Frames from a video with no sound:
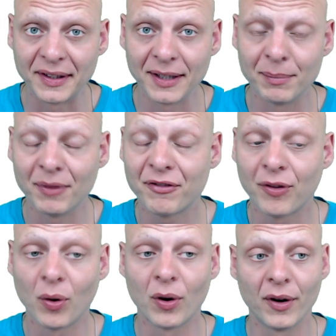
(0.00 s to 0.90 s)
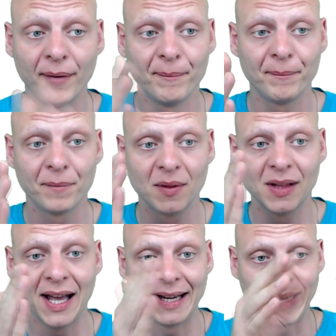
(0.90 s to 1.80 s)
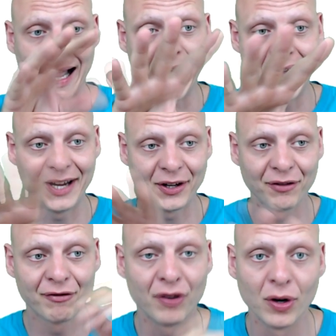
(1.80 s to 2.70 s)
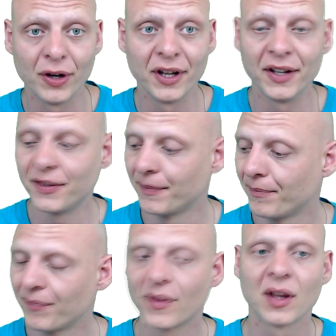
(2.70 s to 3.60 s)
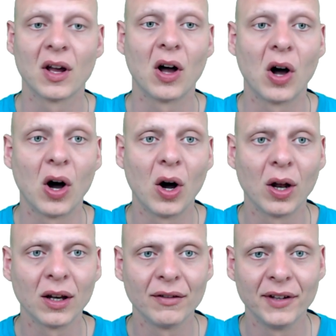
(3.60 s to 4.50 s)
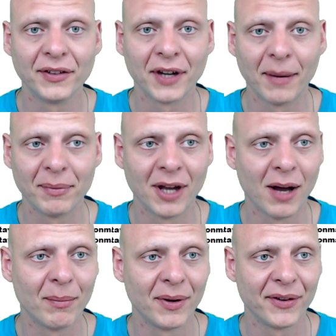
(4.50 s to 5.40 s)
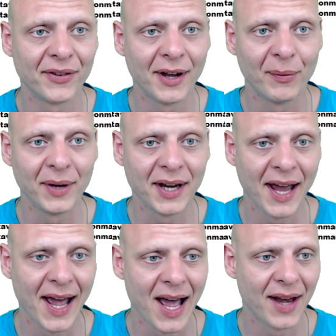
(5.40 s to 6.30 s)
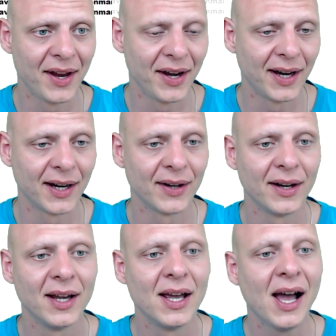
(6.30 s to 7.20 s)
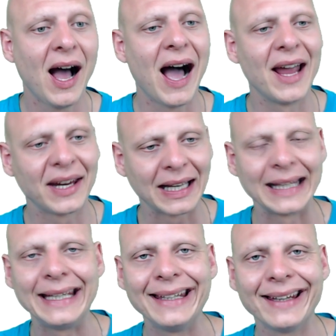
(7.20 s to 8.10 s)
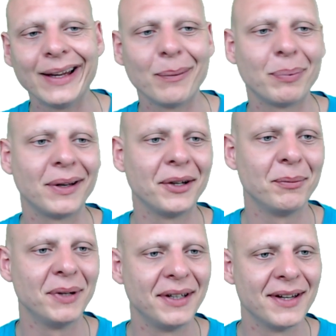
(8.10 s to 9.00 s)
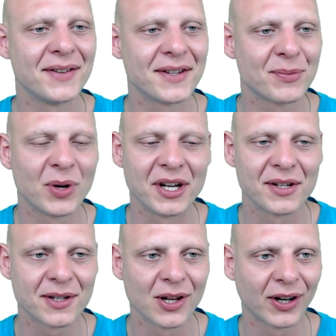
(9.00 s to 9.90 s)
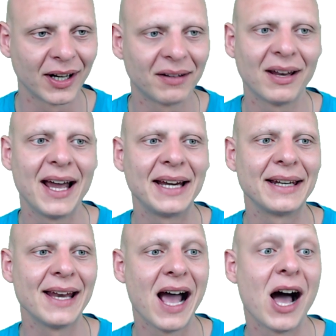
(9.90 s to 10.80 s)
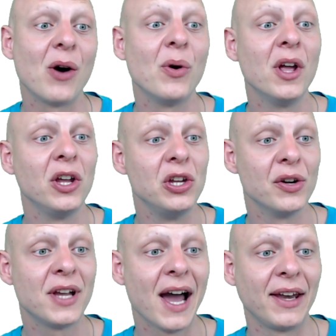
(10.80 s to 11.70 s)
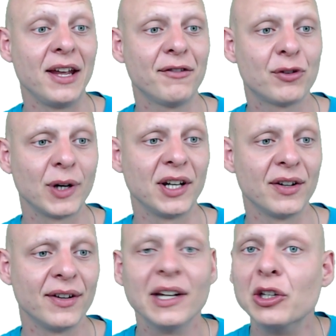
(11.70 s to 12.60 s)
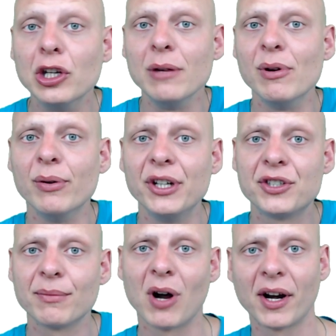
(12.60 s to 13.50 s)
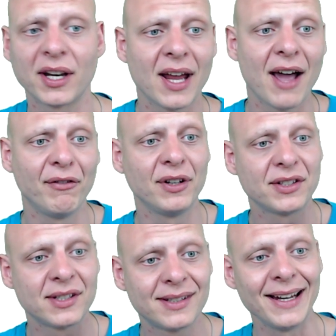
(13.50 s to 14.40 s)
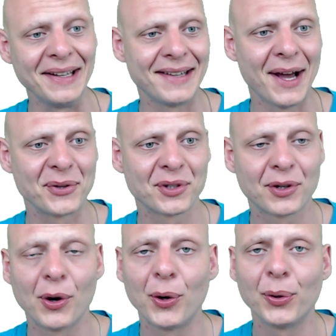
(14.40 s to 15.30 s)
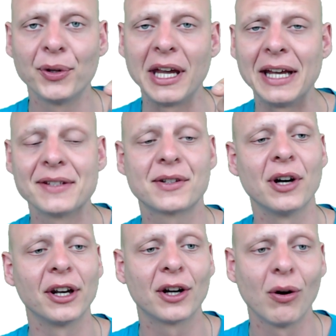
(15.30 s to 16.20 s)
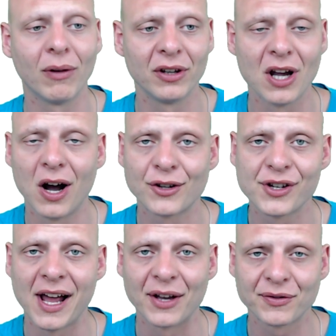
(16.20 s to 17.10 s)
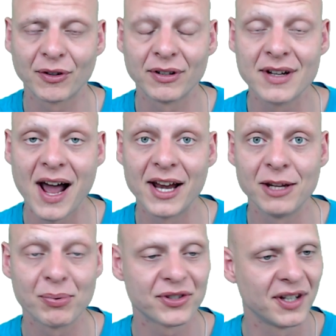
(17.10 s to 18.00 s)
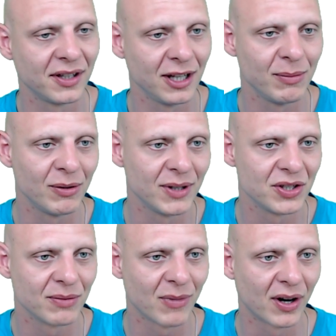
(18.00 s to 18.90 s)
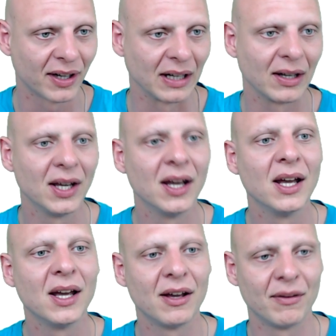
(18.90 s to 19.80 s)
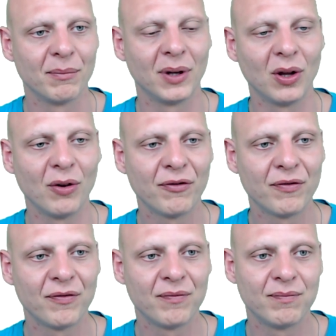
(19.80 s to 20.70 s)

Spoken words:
we did before, like I converted all of the top numbers that we had here, I cleaned it up a little bit. This is what it's looking like now. You got if greater than DB region market average, 10,000 gold, it's gonna go on the auction house for 90% DB region market. Below